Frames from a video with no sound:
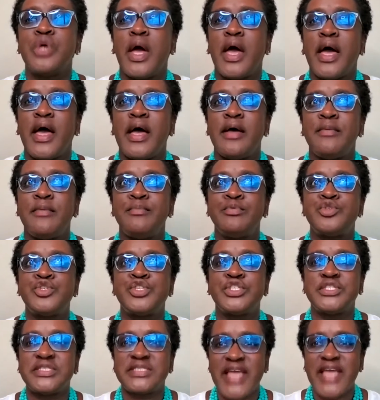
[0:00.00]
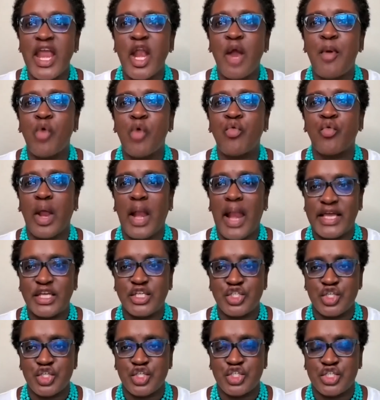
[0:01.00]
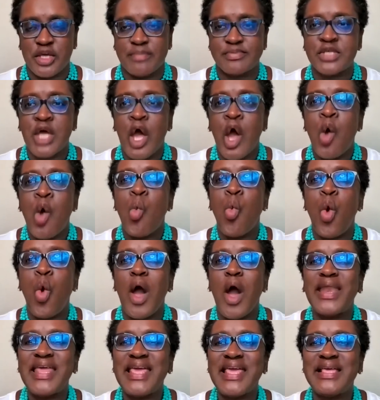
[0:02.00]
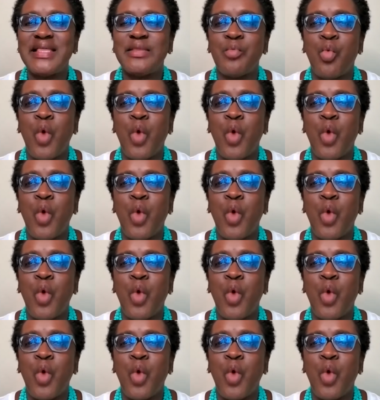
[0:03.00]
uh, sustainable relationships what